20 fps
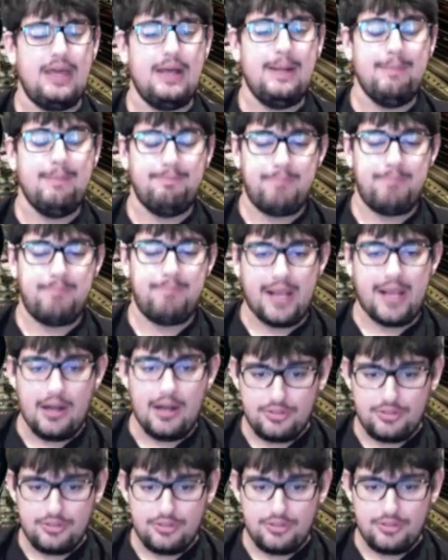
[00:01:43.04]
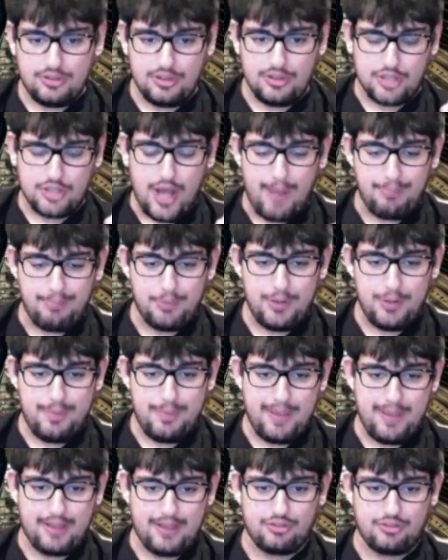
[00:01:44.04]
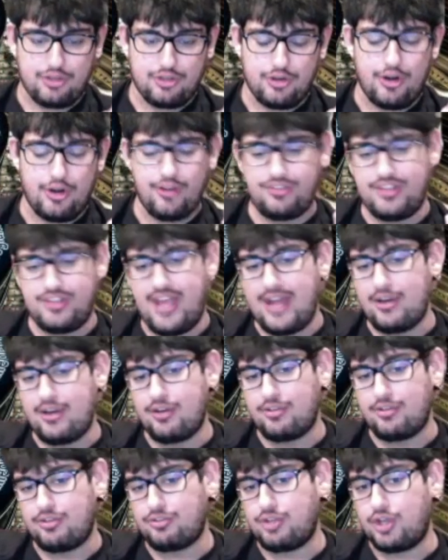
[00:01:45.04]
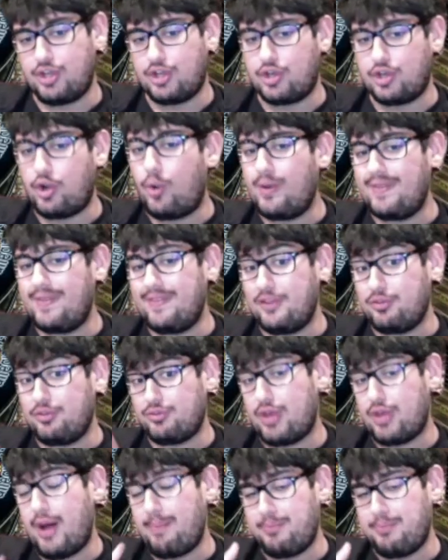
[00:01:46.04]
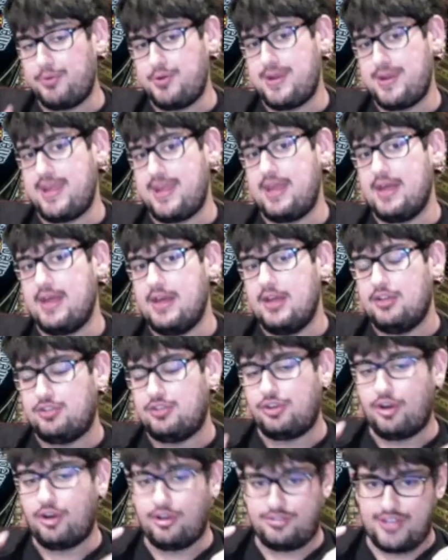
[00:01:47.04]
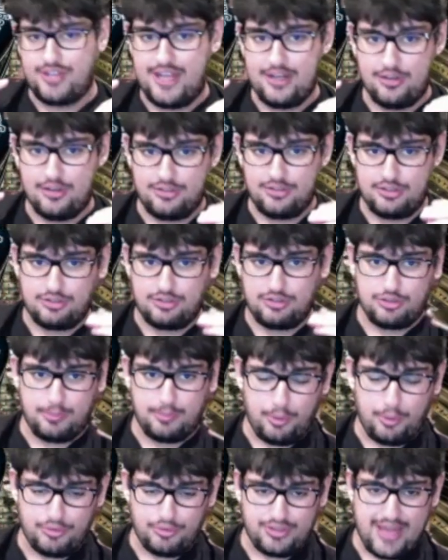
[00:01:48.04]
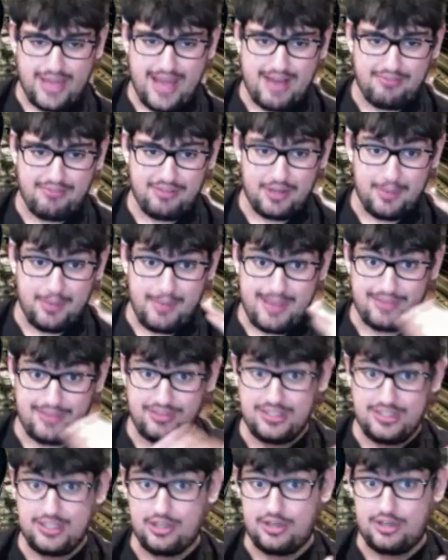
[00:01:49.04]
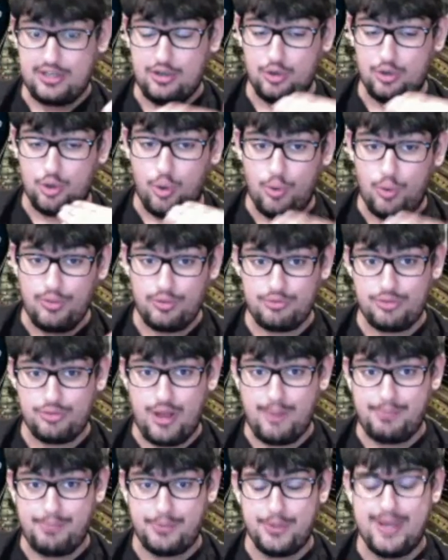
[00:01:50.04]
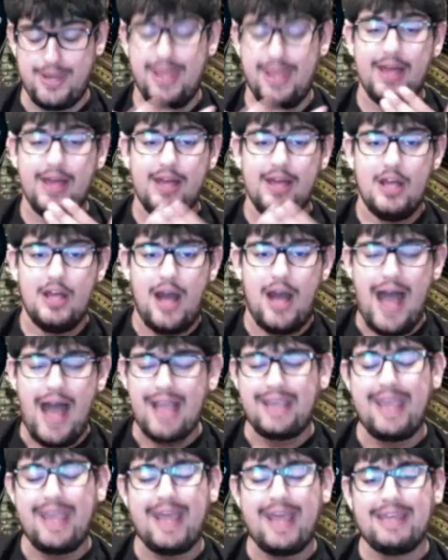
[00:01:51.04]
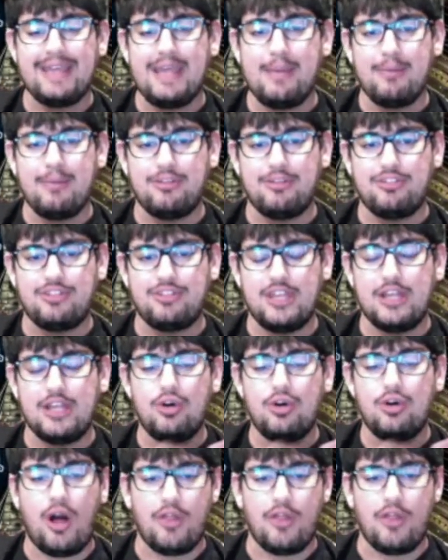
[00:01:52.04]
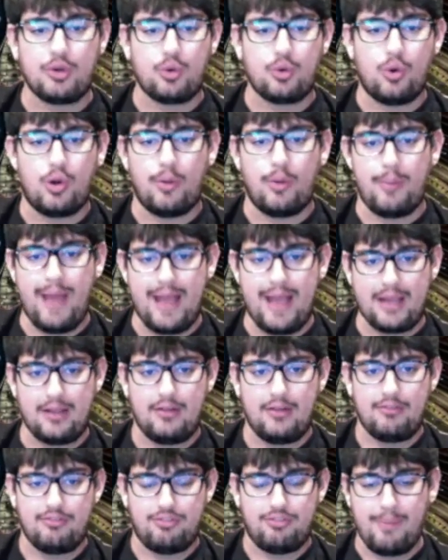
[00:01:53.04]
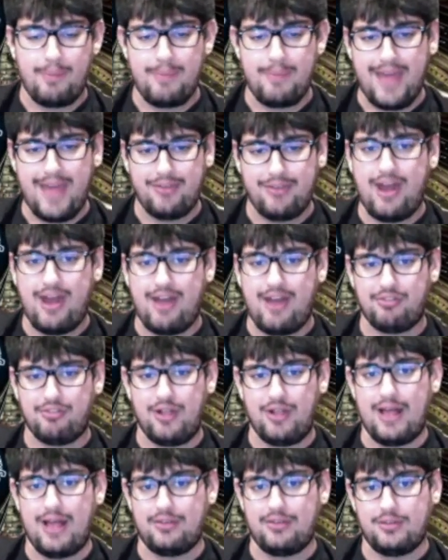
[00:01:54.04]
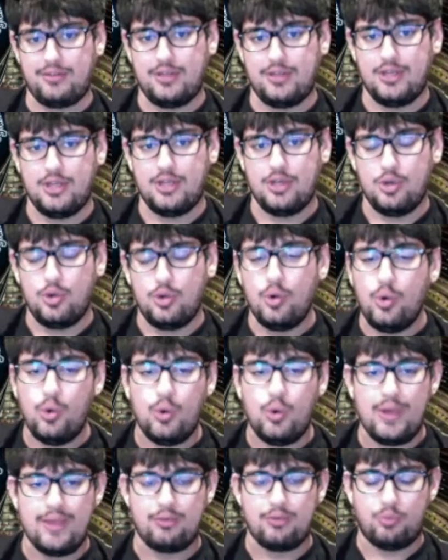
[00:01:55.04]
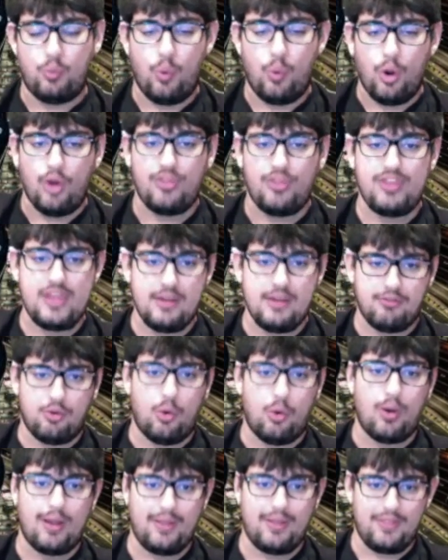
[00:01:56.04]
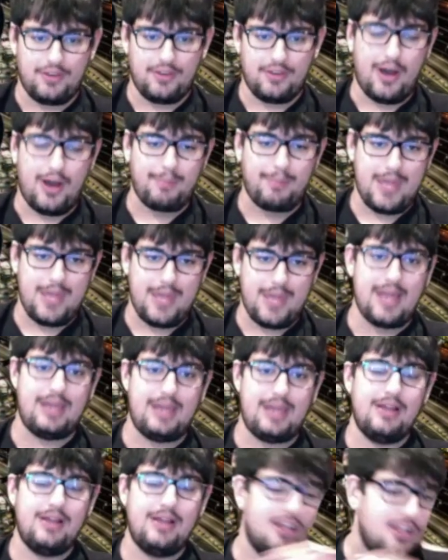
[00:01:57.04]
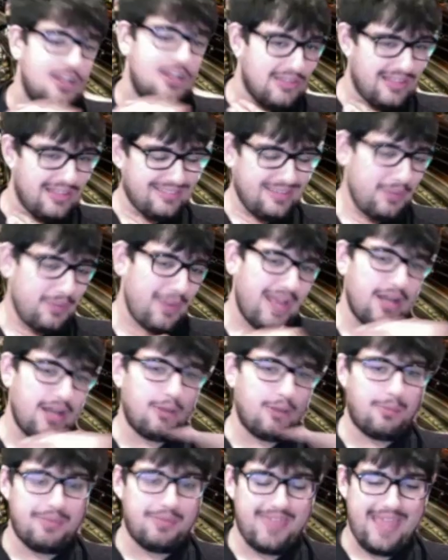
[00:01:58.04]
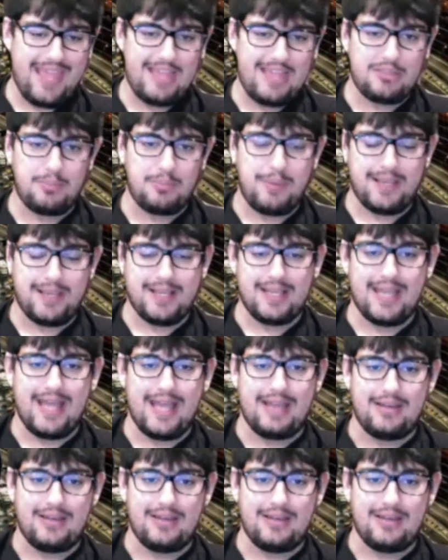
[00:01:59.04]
Because the top 3 picks, Shedeur Sanders is going to go in those top 3. Shedeur Sanders is supposed to have an amazing year. He'll go in those top 3. I can't name a single other quarterback from that draft class who is worthy of going in the top 10. Let's say we end up with the 8th pick again,